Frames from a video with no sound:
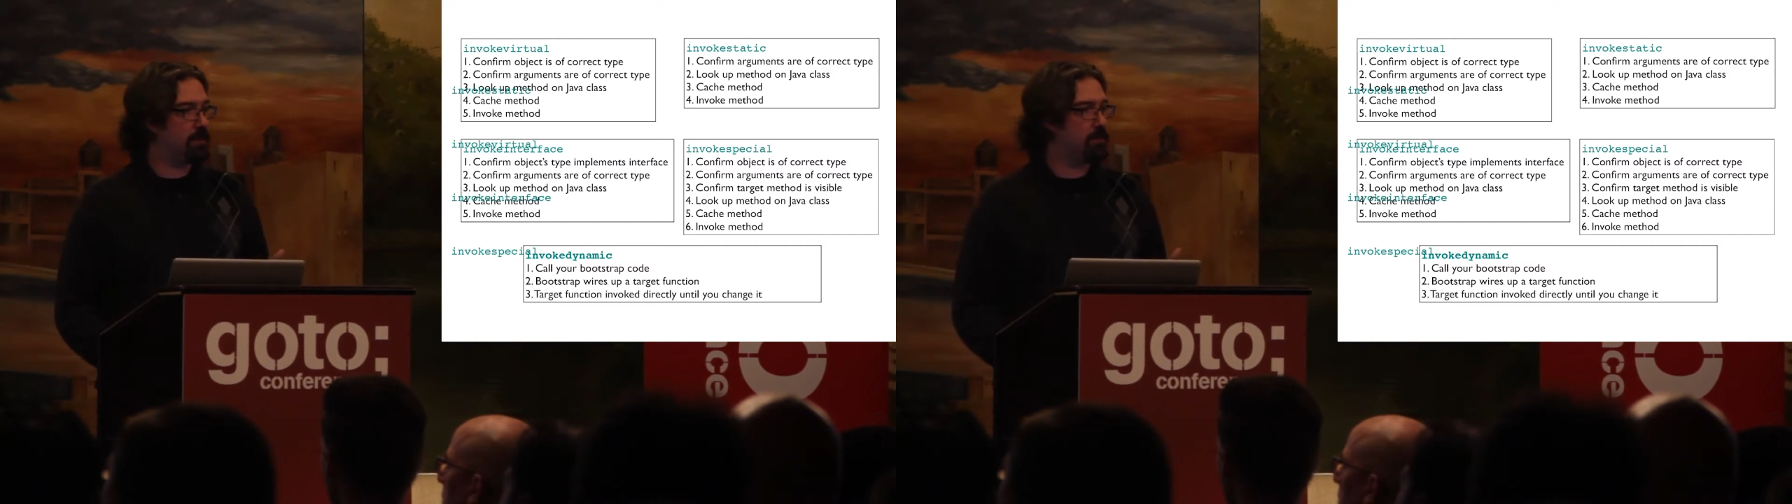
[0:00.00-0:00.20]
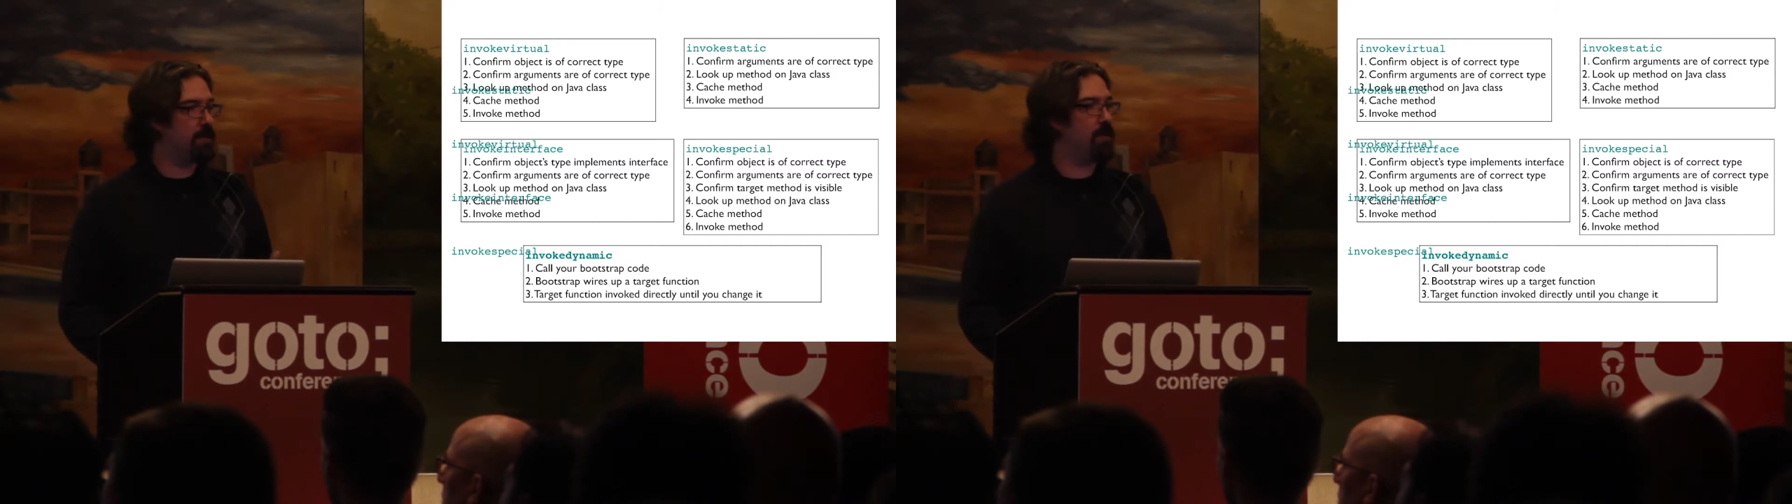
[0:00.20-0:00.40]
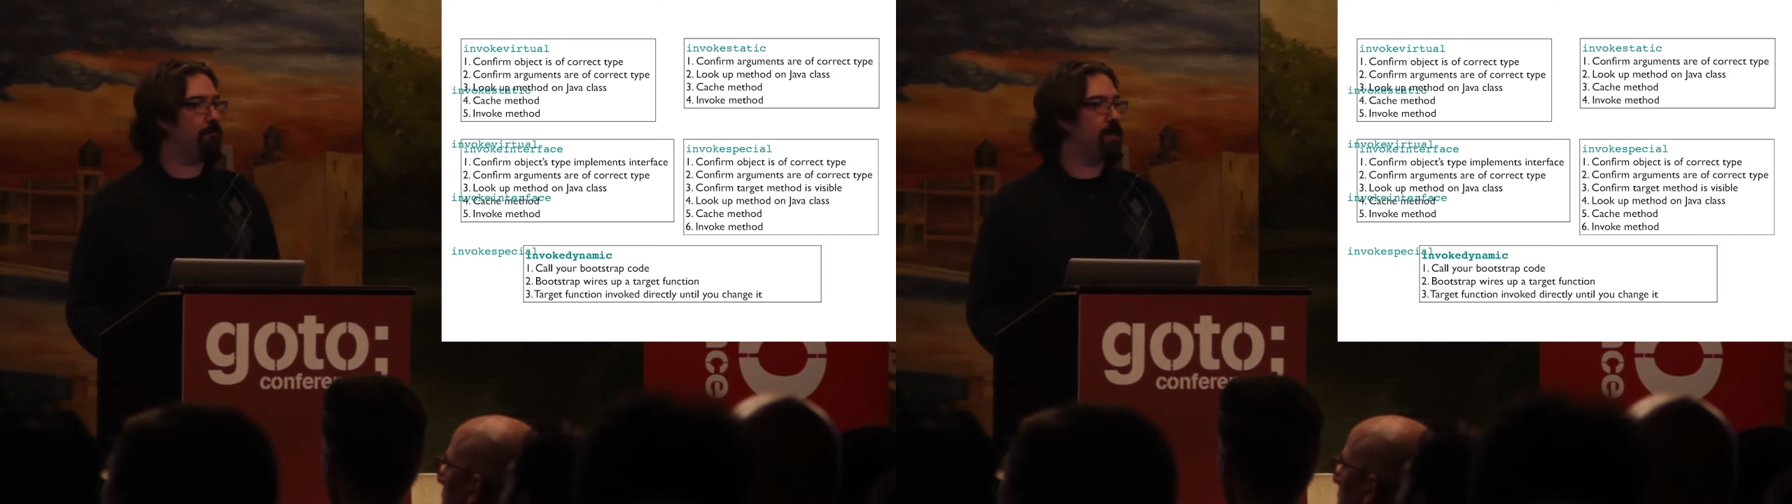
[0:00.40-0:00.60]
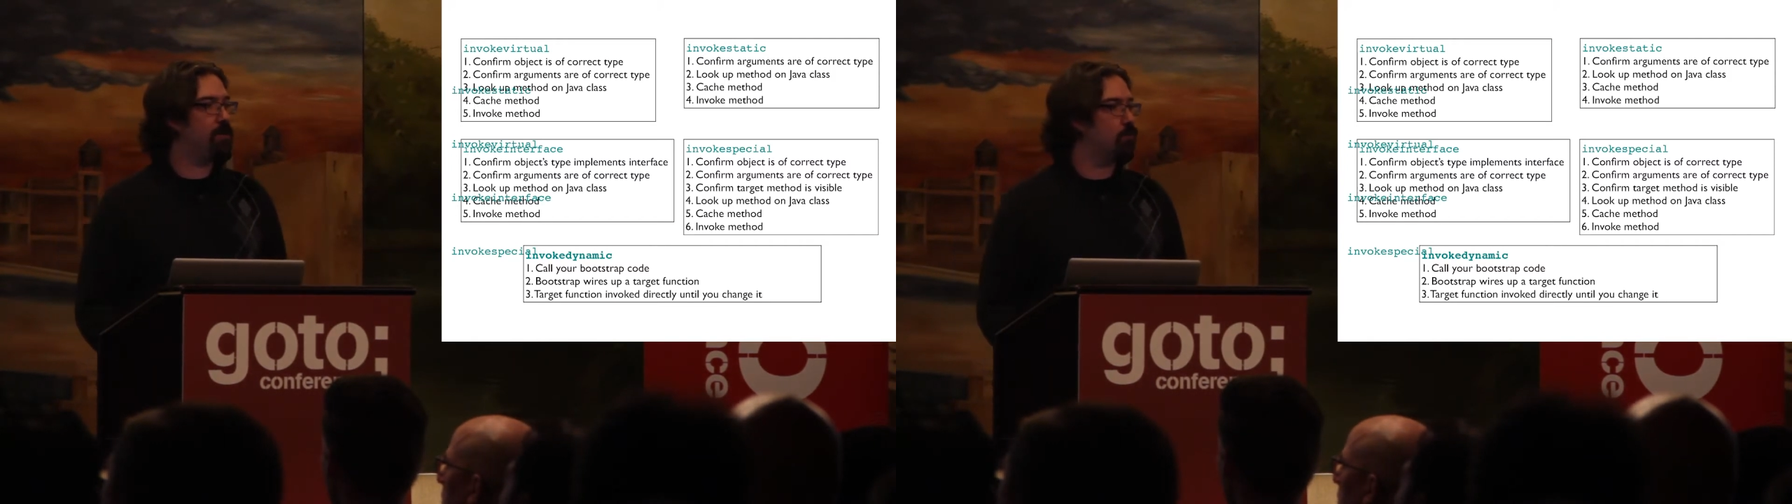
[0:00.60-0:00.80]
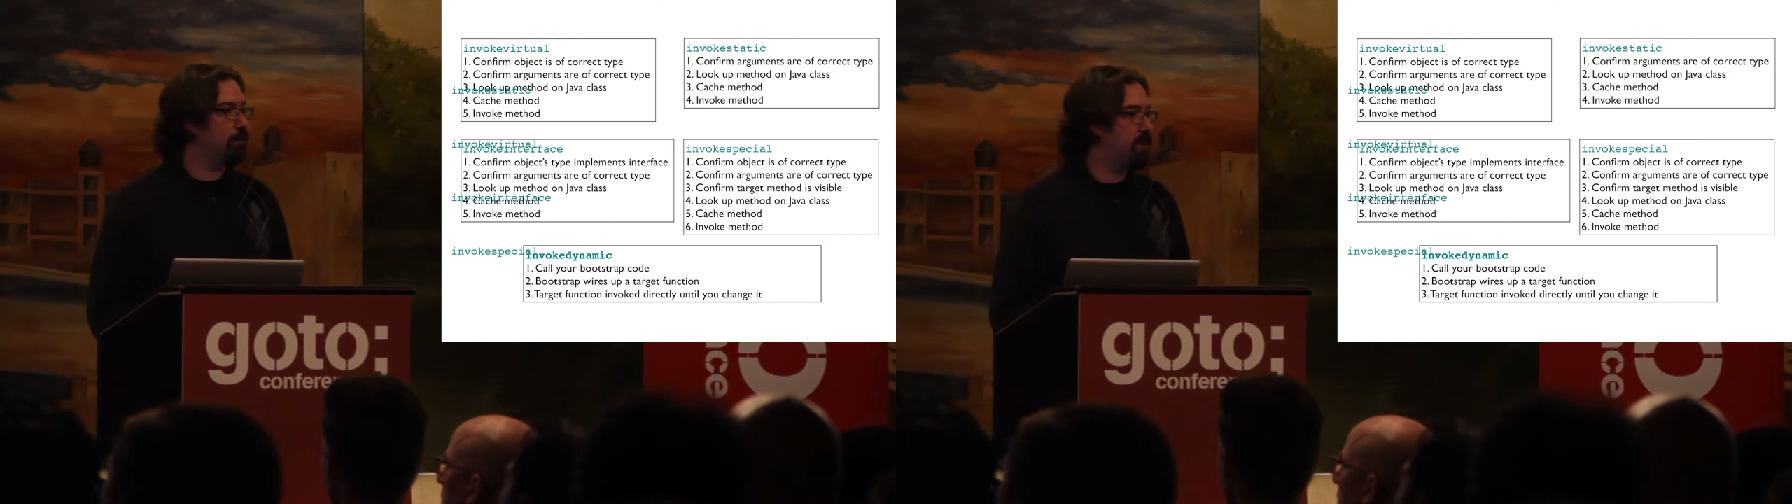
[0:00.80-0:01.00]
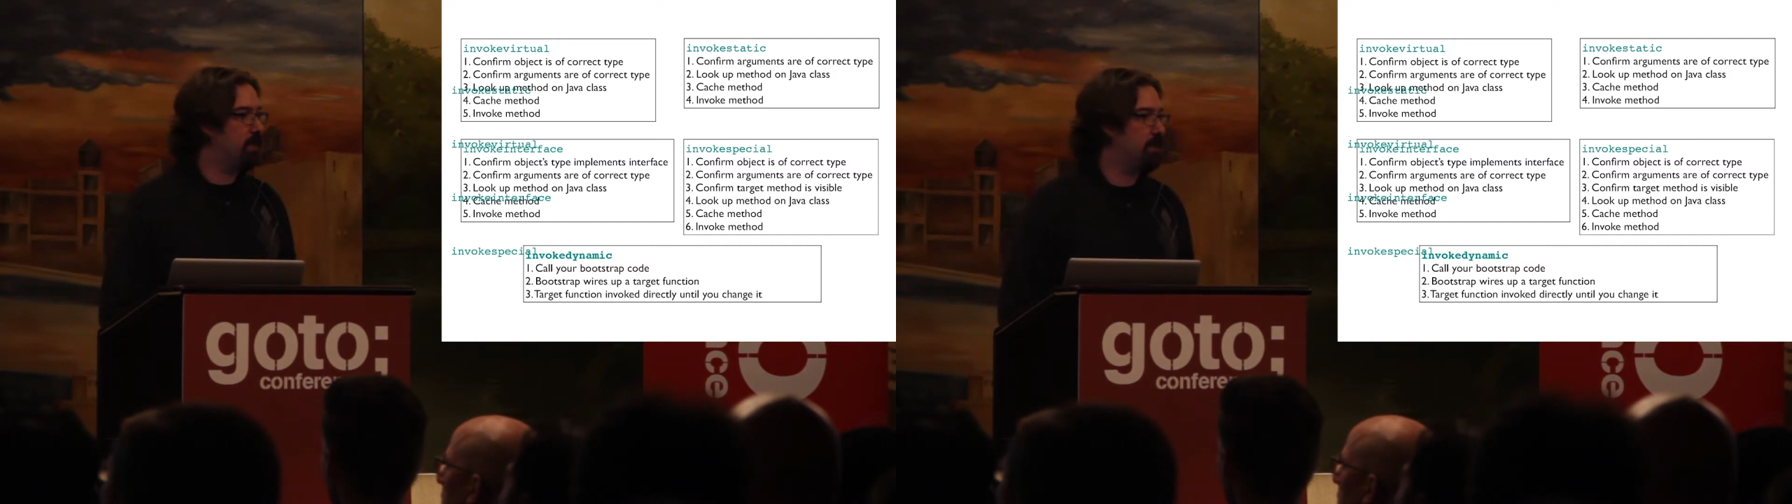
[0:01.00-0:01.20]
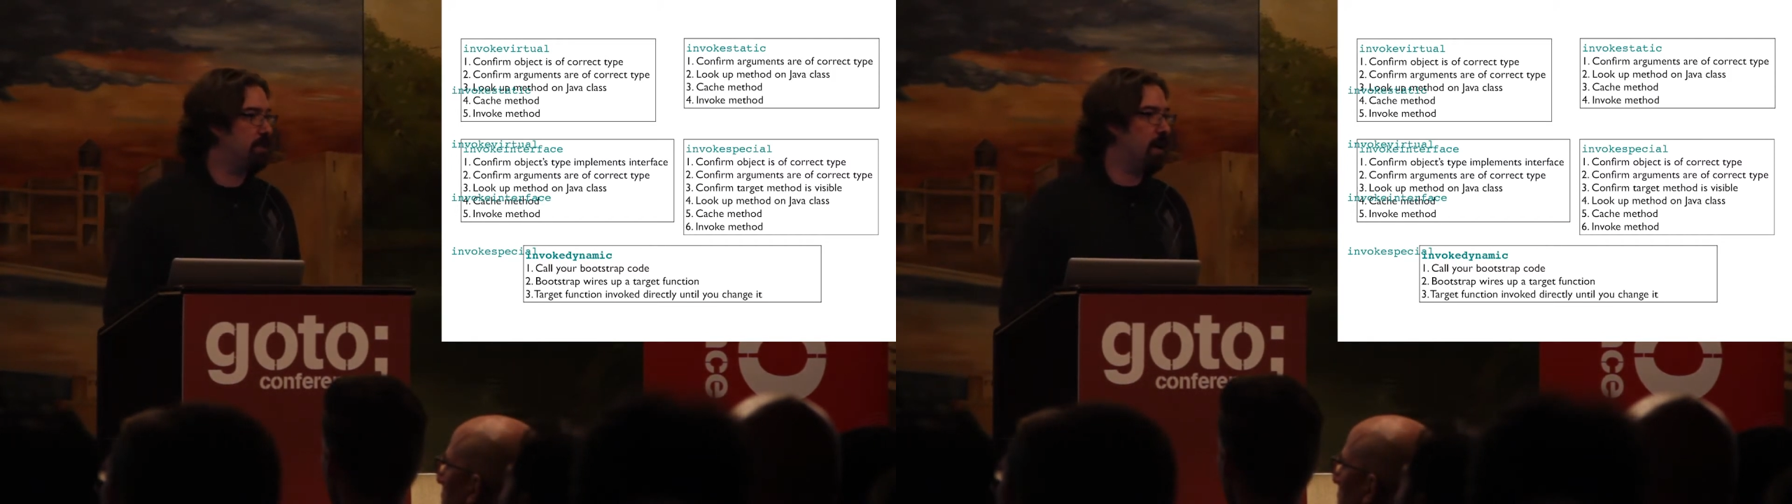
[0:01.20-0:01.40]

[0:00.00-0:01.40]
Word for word: those individual pieces